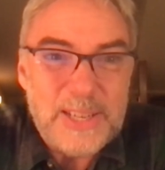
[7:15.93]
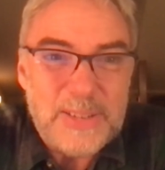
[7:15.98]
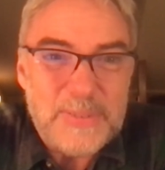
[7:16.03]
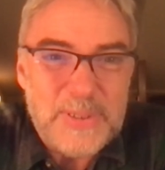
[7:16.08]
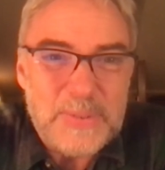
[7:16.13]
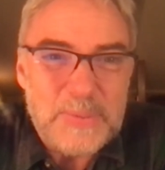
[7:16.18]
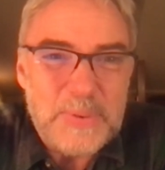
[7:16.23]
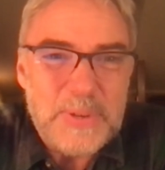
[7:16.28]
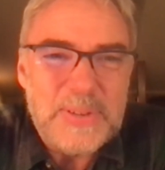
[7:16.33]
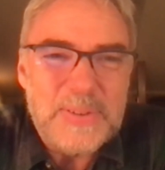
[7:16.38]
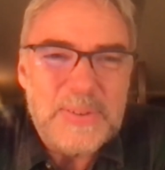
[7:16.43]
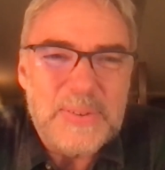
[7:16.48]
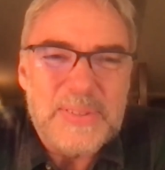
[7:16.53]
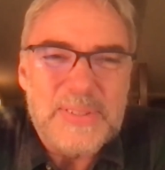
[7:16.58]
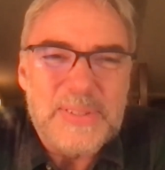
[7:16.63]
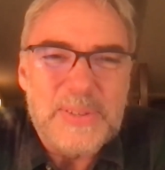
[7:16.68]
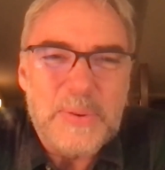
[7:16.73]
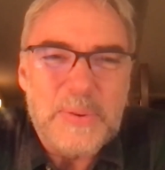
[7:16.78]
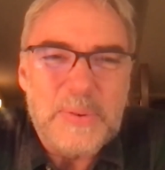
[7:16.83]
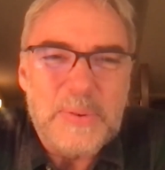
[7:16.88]
Even we
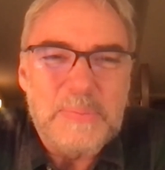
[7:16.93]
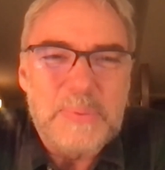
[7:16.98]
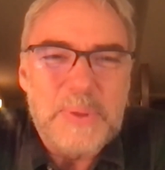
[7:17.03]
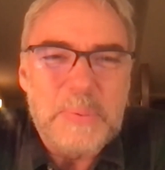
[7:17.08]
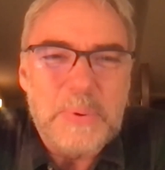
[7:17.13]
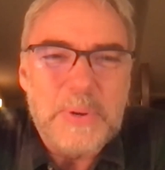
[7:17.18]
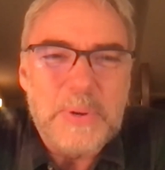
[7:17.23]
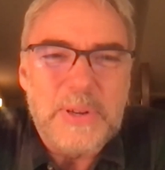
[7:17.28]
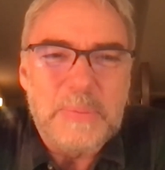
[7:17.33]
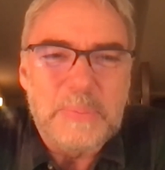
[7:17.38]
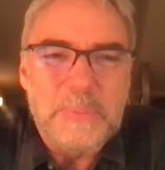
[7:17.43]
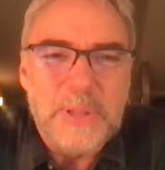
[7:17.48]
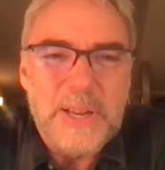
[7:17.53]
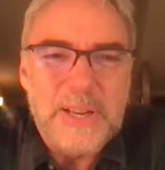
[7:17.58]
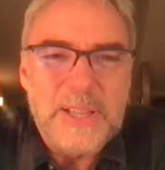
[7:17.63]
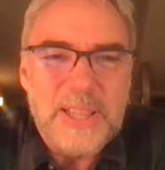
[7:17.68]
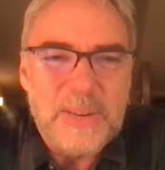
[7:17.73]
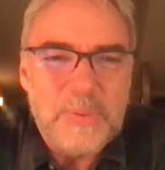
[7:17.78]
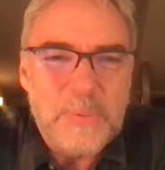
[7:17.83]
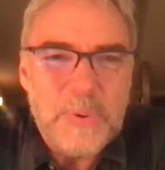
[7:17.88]
so people were
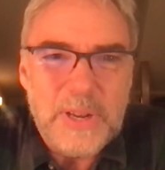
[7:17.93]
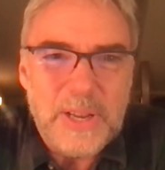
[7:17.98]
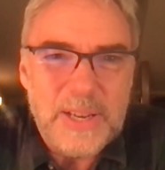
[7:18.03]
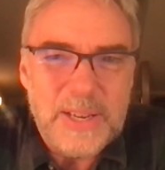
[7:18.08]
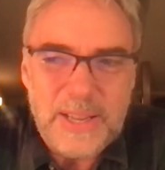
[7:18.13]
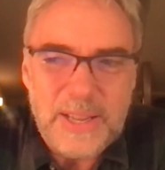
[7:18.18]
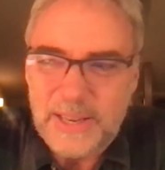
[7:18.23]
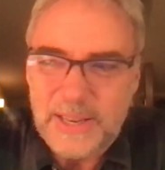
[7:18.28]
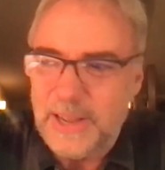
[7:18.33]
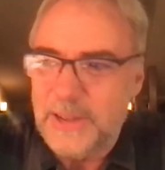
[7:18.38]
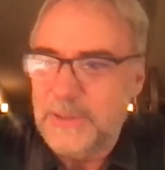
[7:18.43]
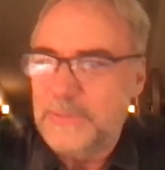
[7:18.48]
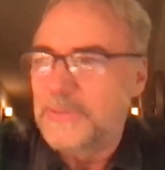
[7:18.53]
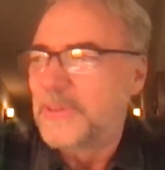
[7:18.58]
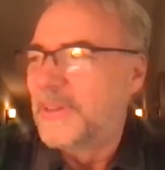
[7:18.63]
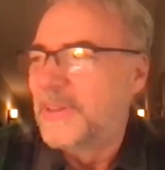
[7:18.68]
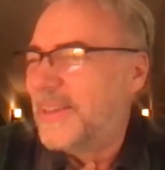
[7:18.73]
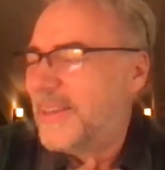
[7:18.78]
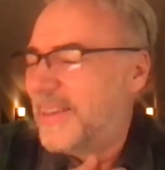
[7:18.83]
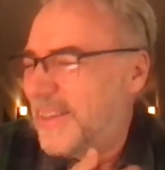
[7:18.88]
complaining they weren't getting enough,